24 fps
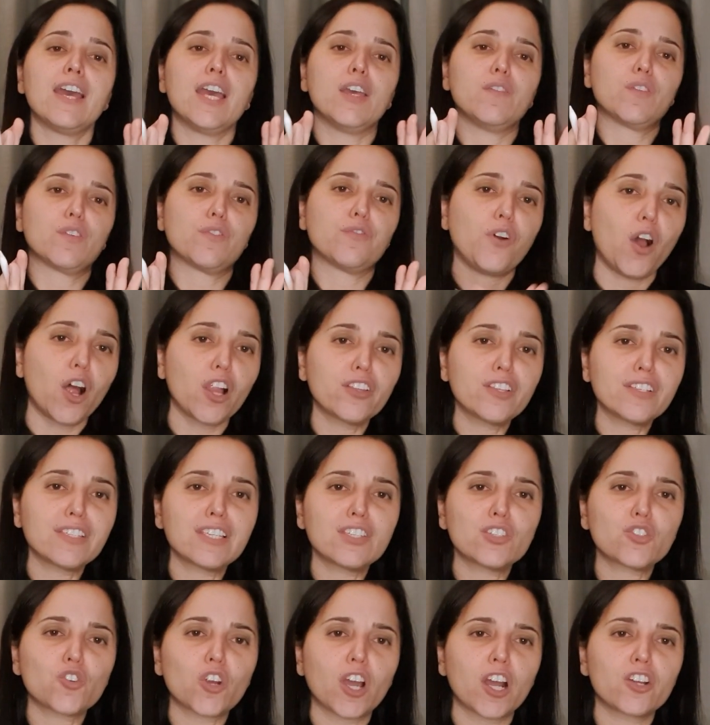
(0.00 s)
If you follow these
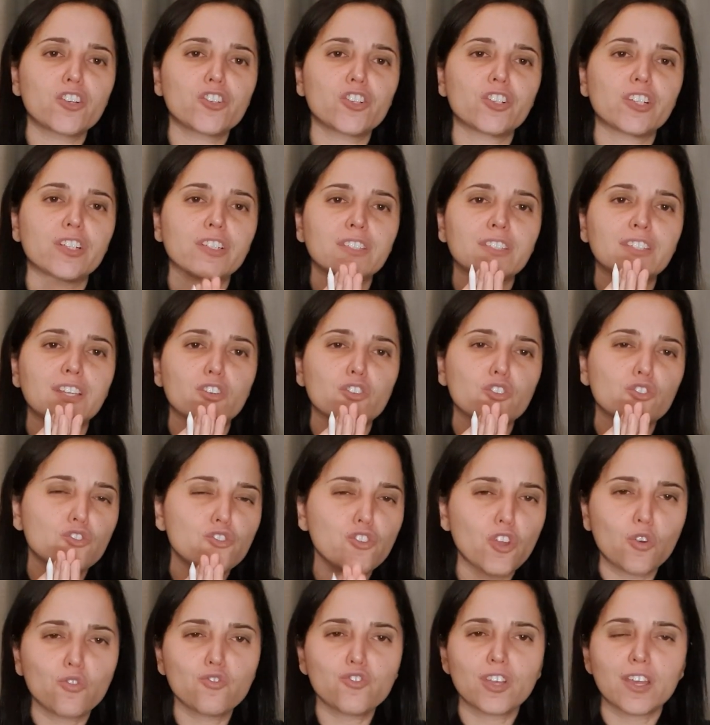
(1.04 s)
instructions, there's
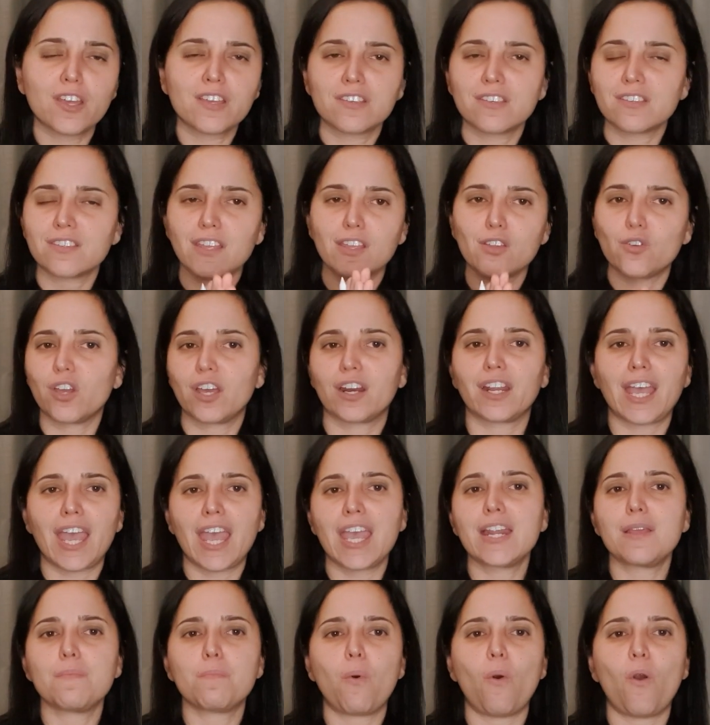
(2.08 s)
no chances that you're going to
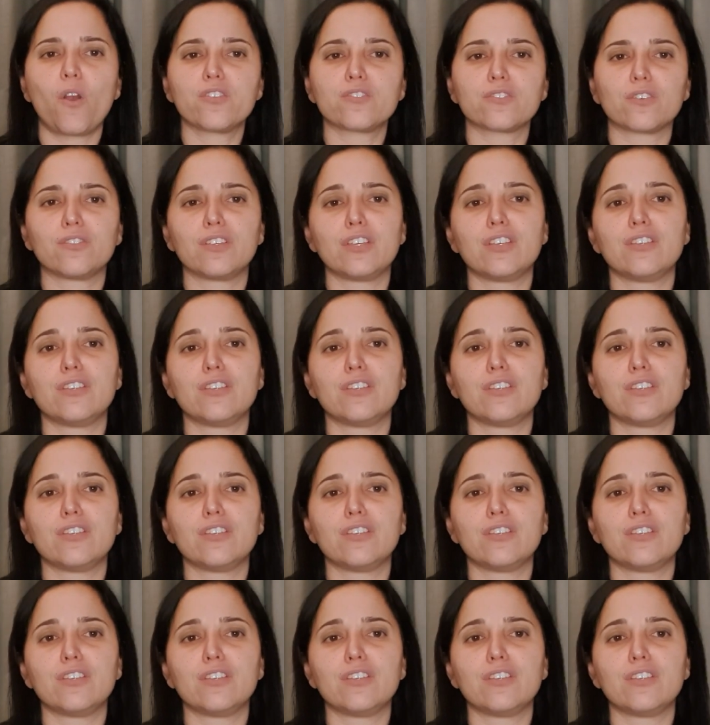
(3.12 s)
get any points on